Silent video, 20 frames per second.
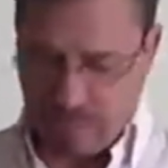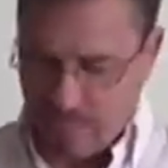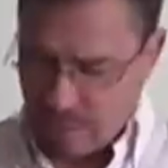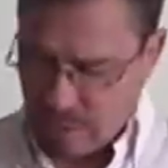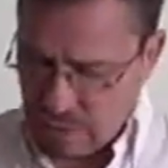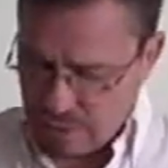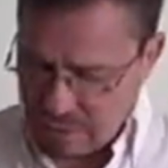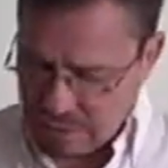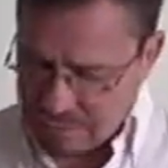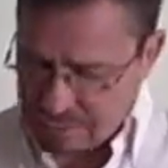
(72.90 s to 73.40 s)

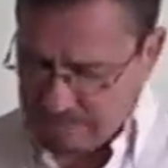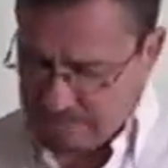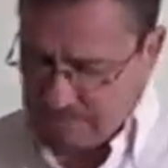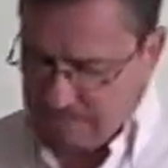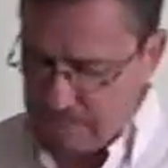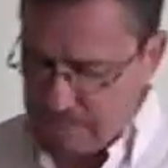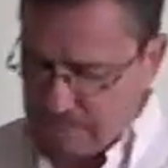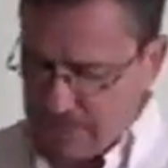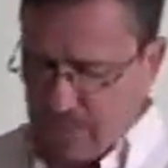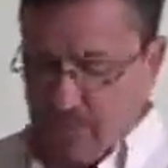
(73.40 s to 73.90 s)
All right?
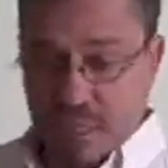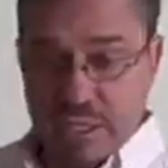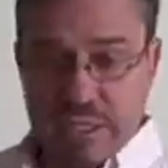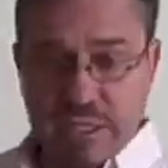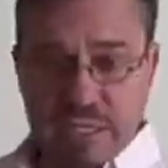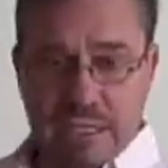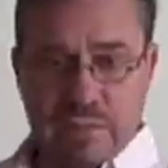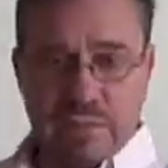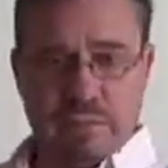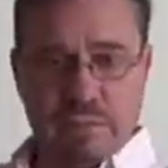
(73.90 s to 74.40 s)
So he's
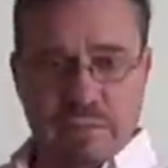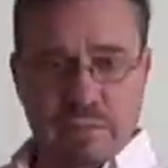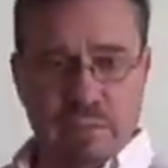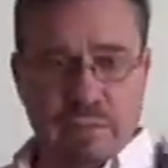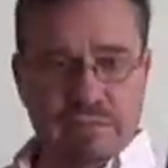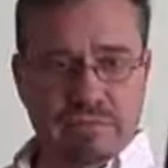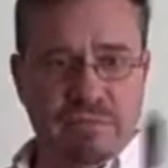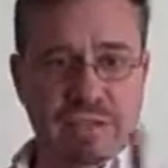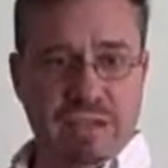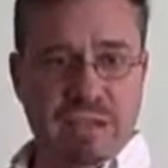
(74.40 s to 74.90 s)
going to be able
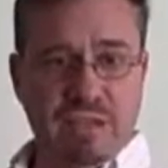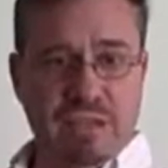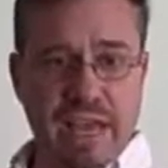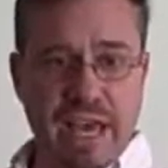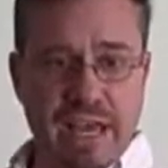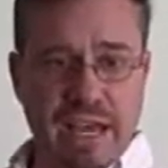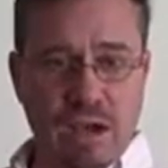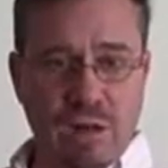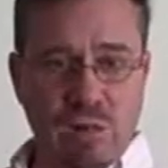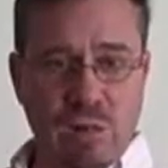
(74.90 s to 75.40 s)
to figure
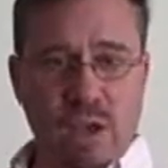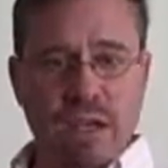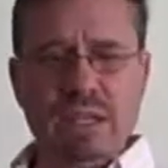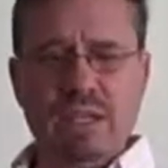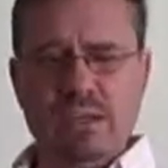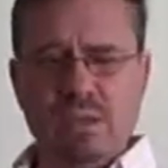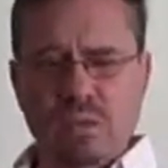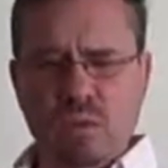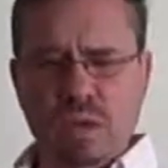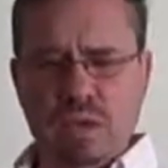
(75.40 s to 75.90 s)
that out,
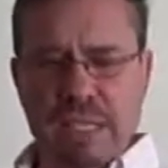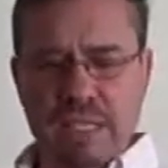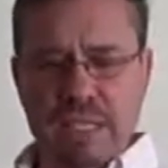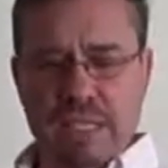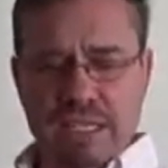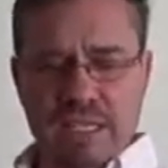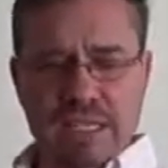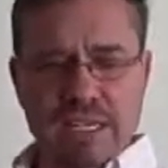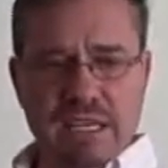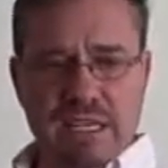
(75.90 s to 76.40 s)
what it
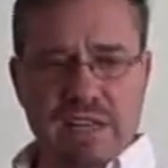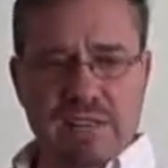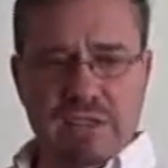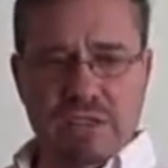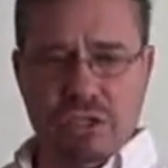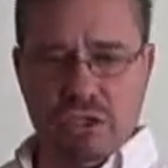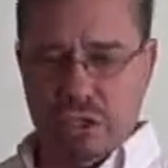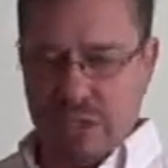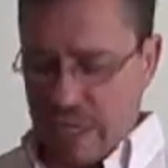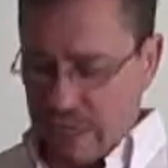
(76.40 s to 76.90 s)
is
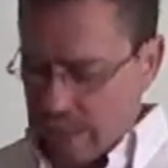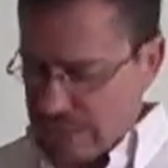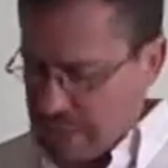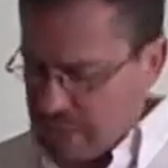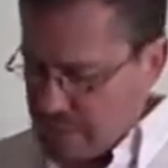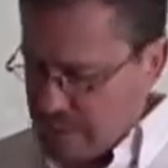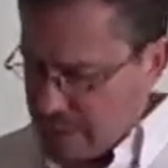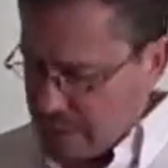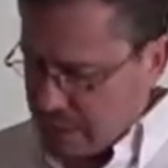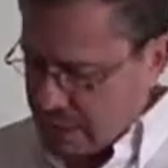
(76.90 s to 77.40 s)
that you guys are
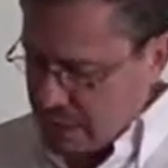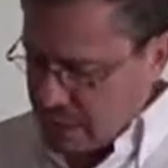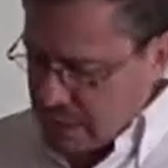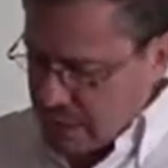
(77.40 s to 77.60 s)
going to pick.